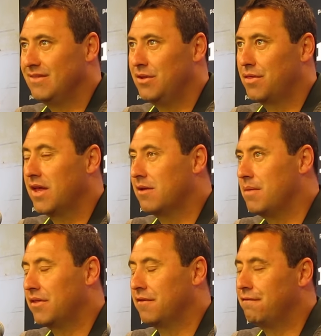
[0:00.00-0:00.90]
You think
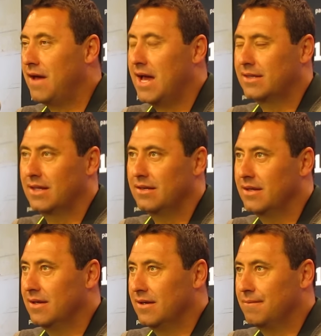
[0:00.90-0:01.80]
about the fact
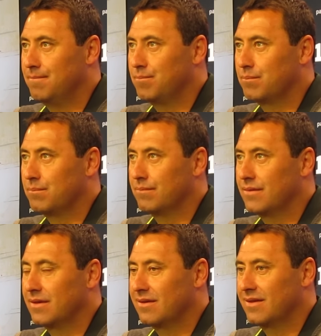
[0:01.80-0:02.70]
that
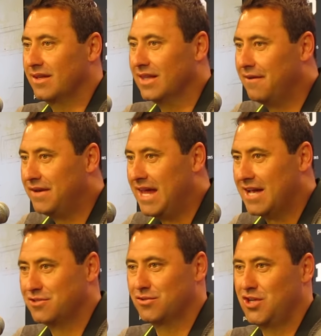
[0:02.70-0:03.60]
11
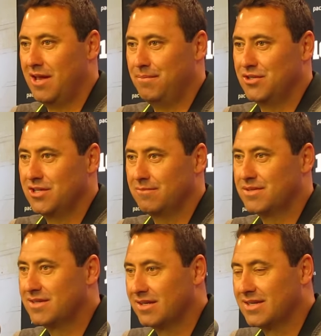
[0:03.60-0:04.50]
national championships, 6